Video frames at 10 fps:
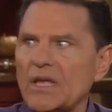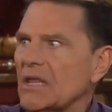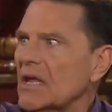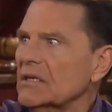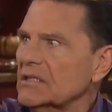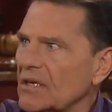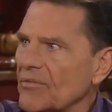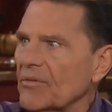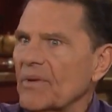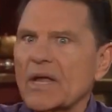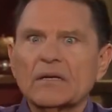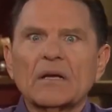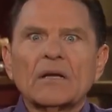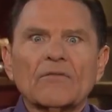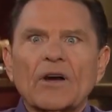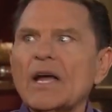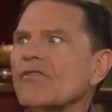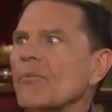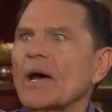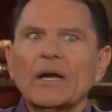He thought something about for
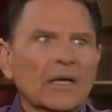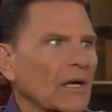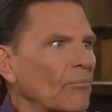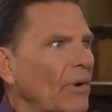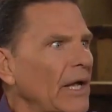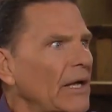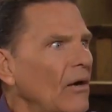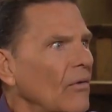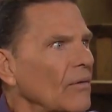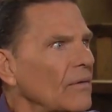everybody to come play on.